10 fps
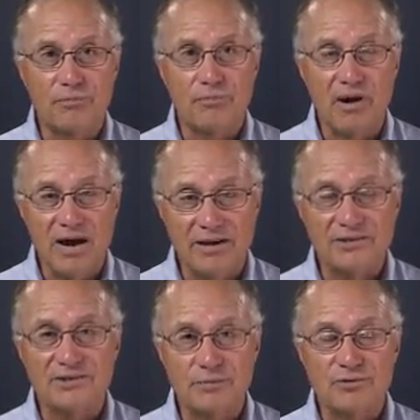pie
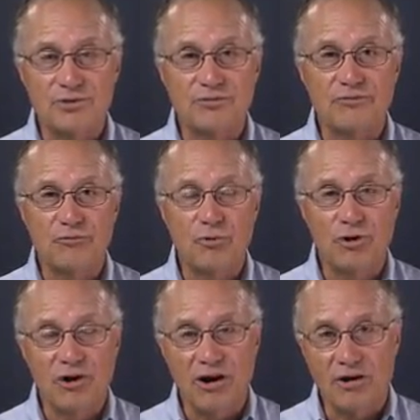assumption
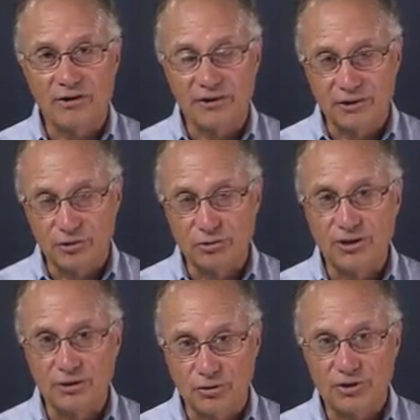for our
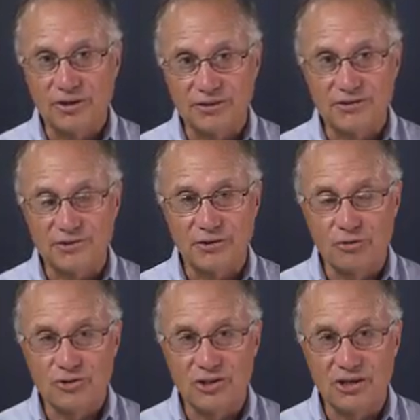concluding look at this
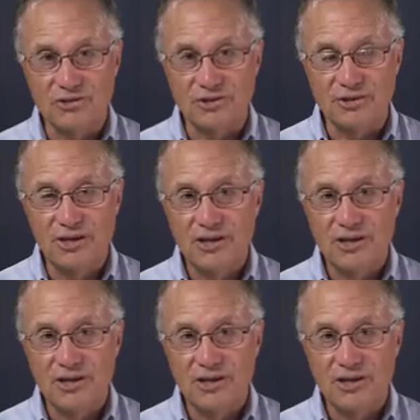negotiation.